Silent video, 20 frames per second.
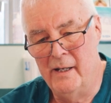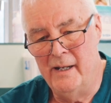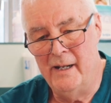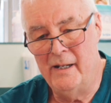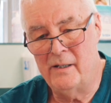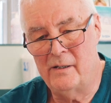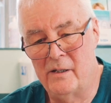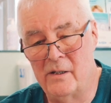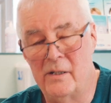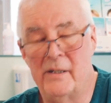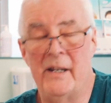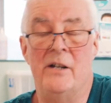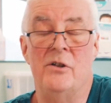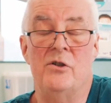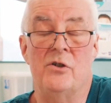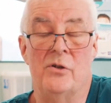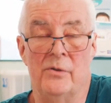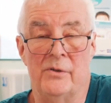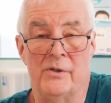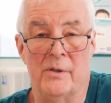it's
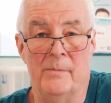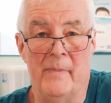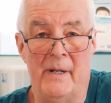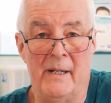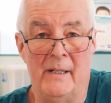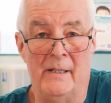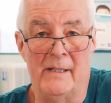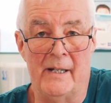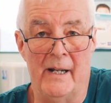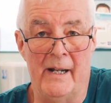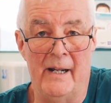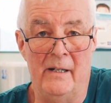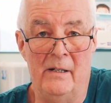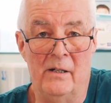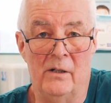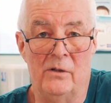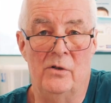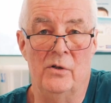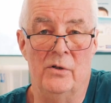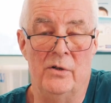essential to maintain
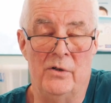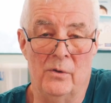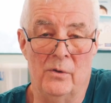good